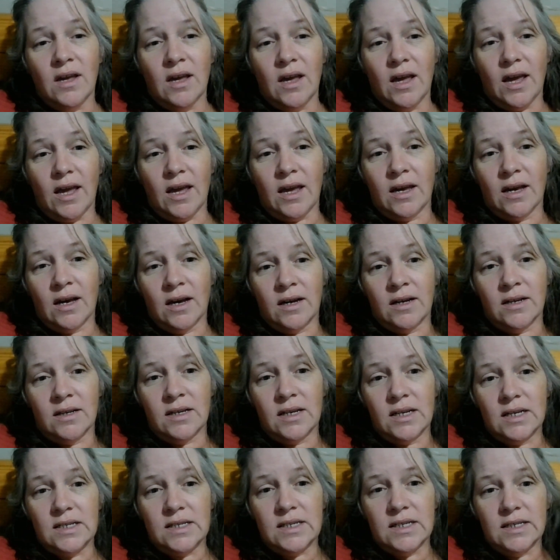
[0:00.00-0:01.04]
And
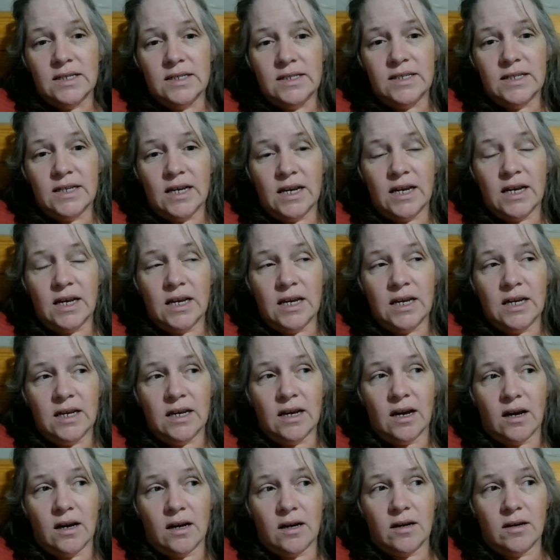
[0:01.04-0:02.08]
today,
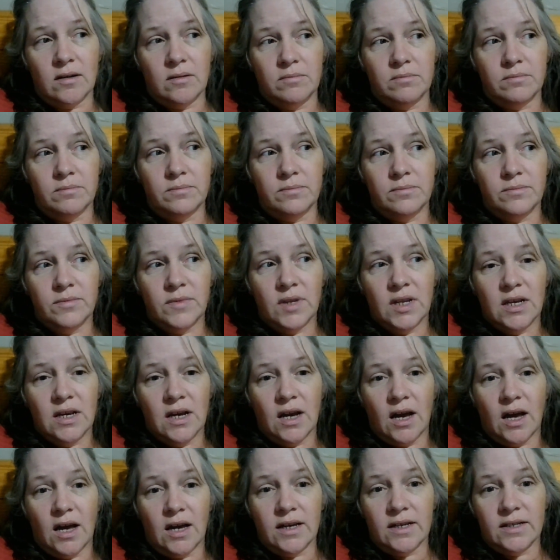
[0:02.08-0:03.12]
um,
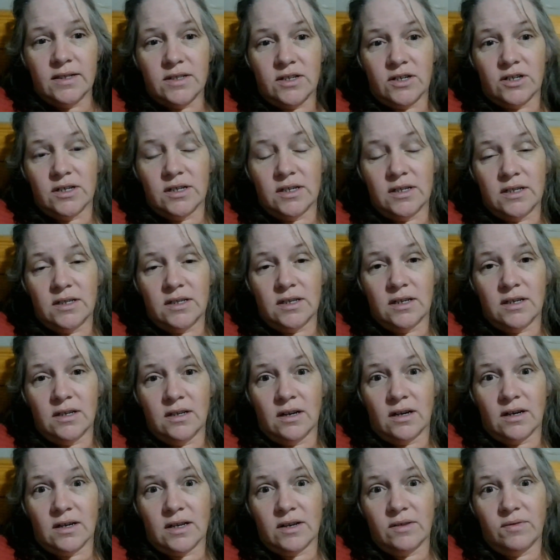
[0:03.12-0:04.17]
I started
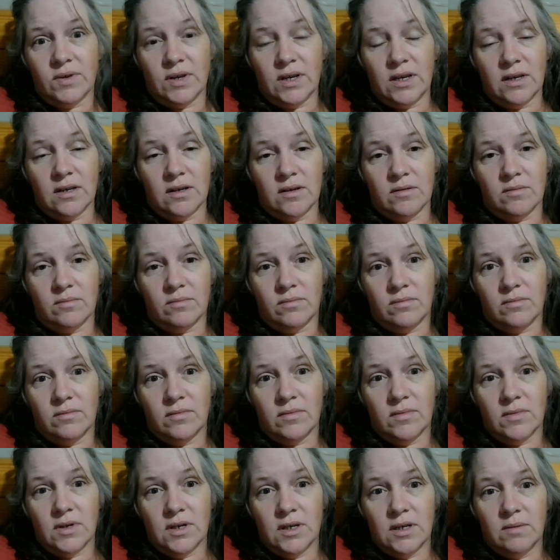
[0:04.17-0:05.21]
not giving him
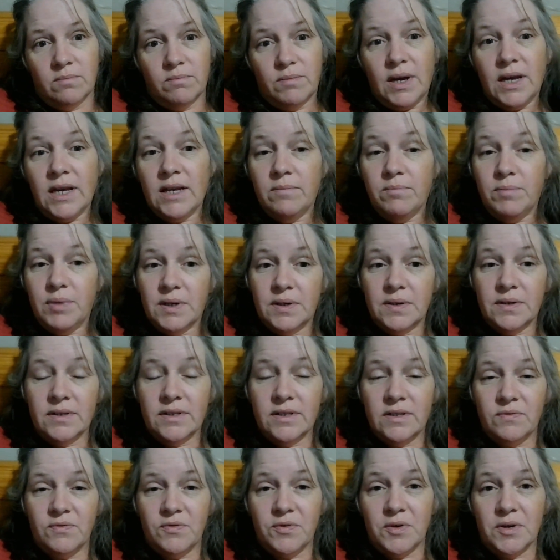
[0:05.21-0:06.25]
pain pills
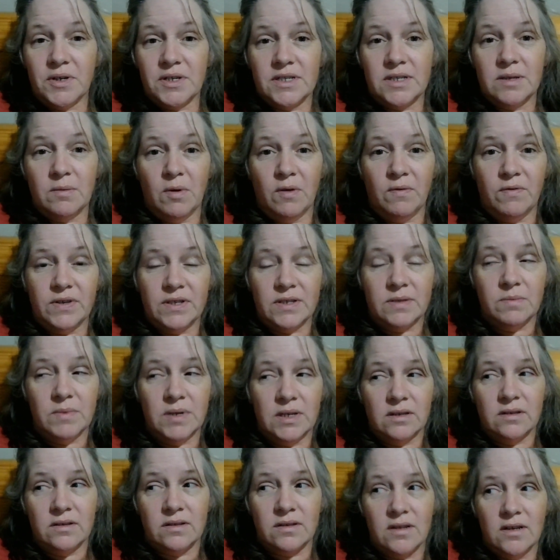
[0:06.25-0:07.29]
for some of his
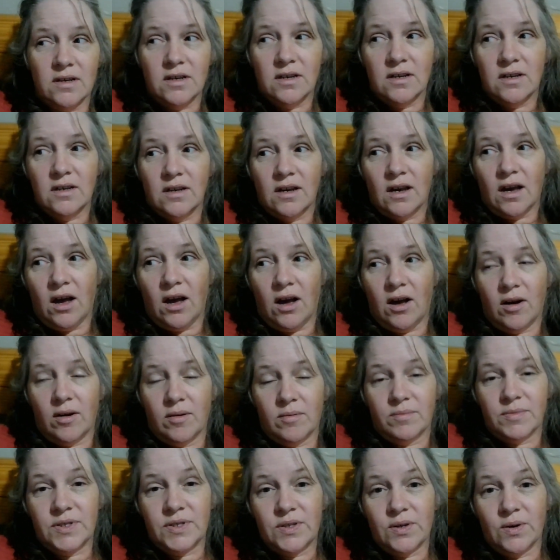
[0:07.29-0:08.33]
meals. Um,
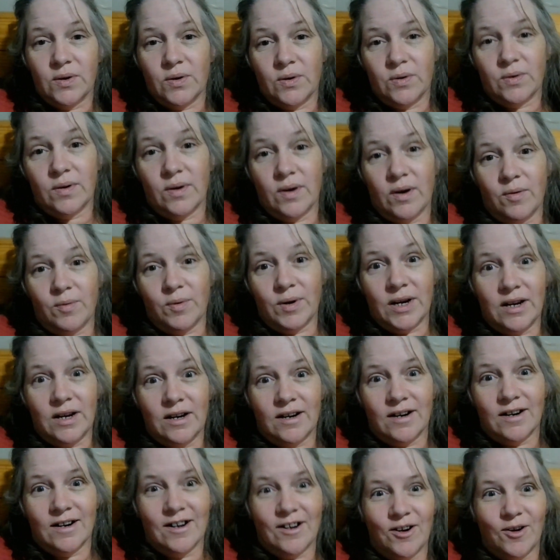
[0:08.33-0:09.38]
so
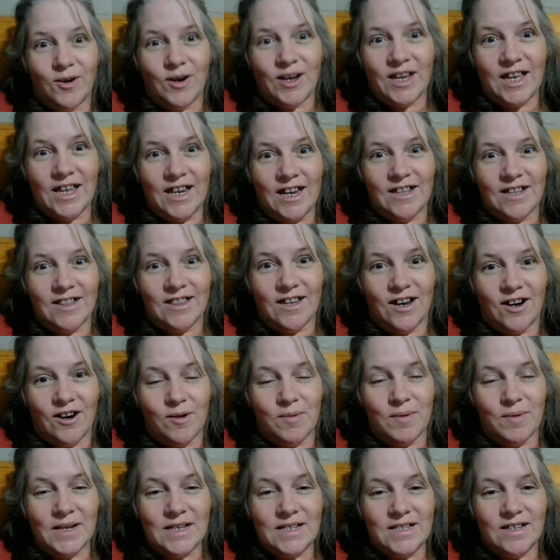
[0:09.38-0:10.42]
we're getting there. I'm
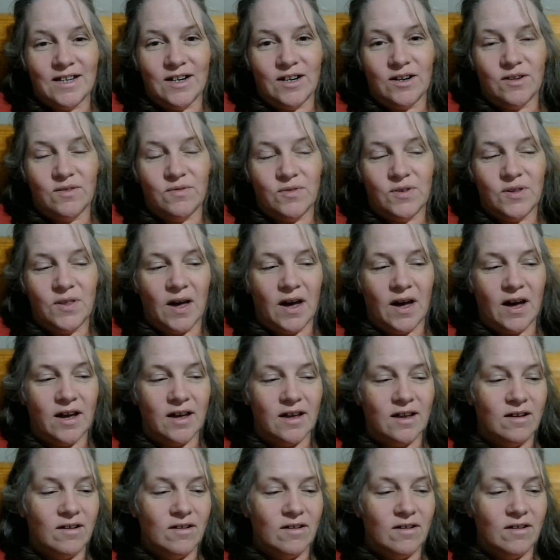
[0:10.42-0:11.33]
excited for that.